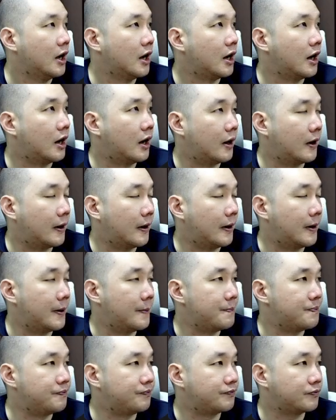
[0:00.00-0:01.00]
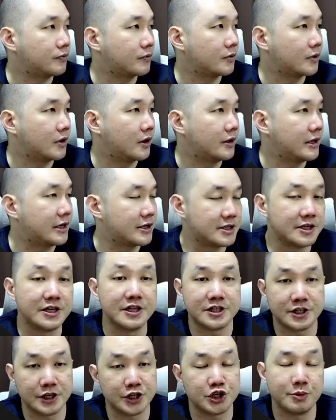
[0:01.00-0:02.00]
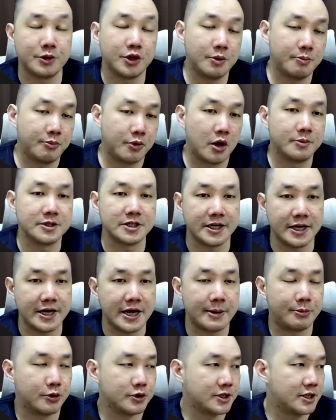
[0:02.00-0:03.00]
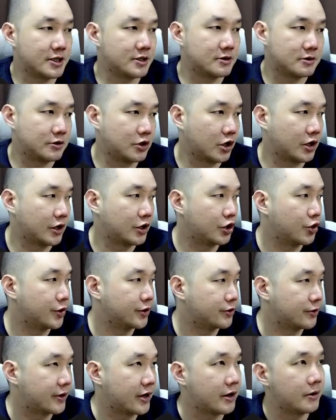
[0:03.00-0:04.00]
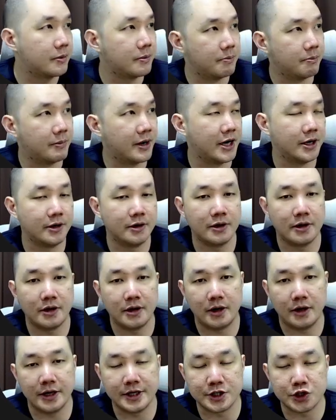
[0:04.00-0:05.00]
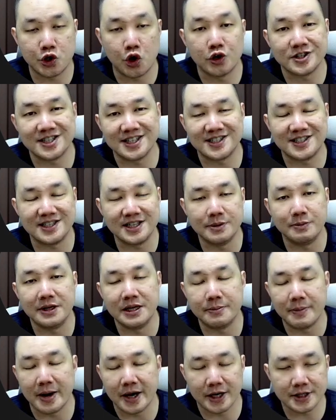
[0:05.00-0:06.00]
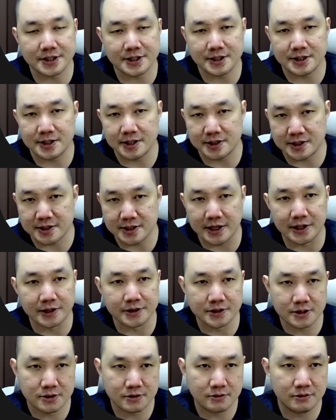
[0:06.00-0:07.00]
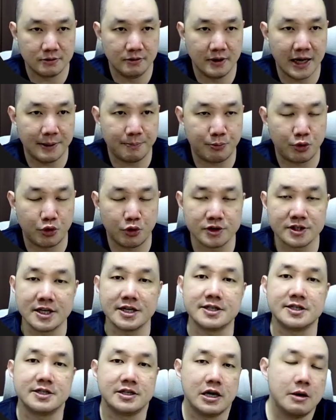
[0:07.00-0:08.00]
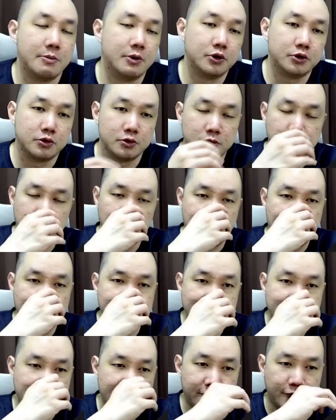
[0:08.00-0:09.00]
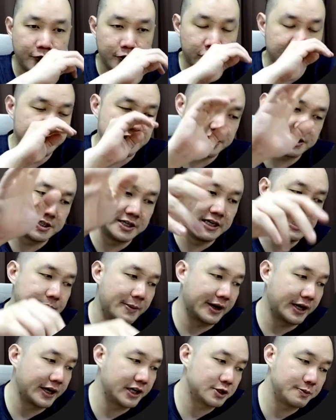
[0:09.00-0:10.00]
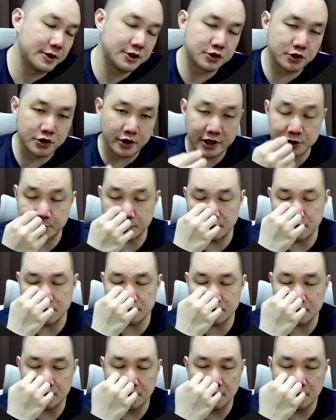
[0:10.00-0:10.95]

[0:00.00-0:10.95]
There's a distinction between prompts and AI process. I'm not gonna go into there, but it's called 60 lead magnets in 60 seconds. That process is able to ideate for you 60 lead magnets based on your expertise